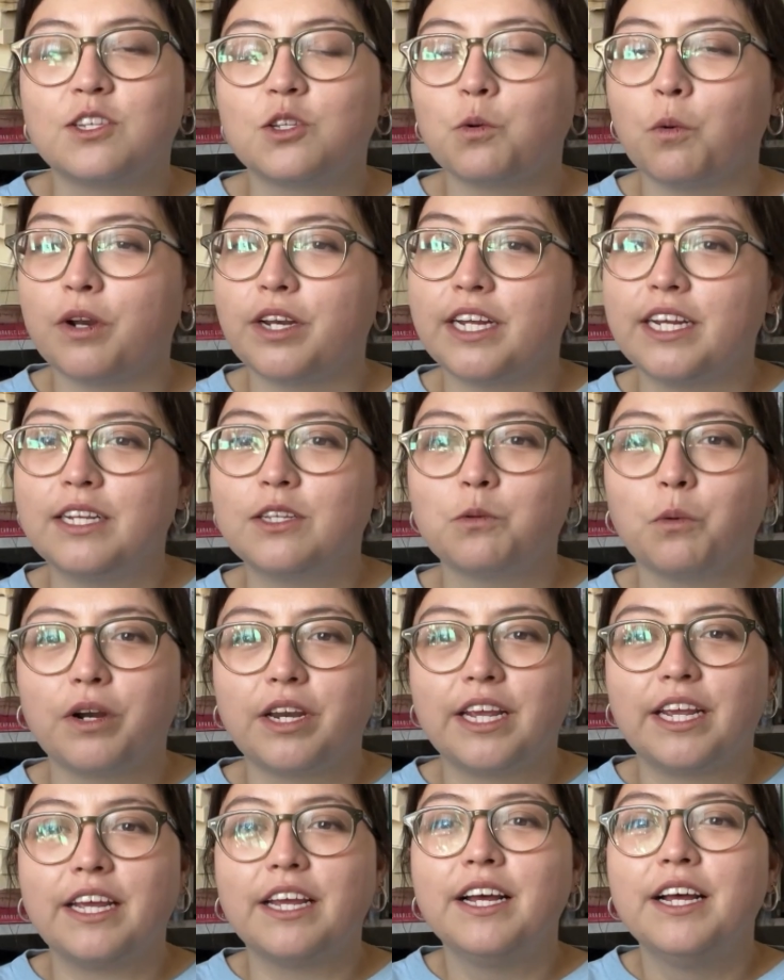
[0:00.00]

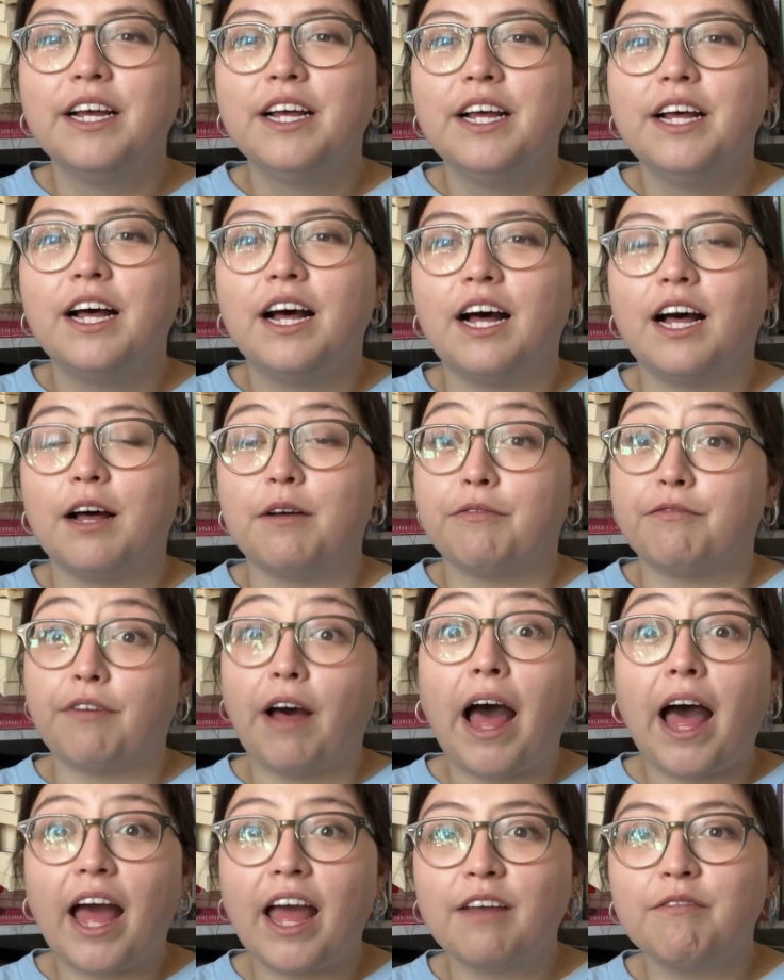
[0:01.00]

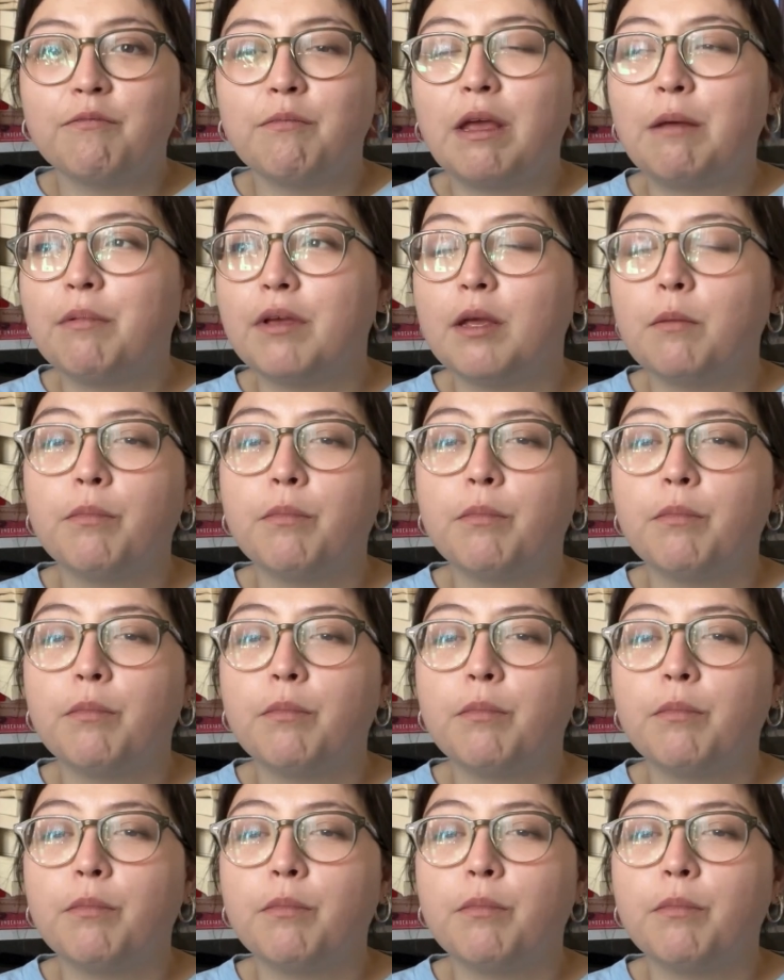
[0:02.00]
2025 maybe,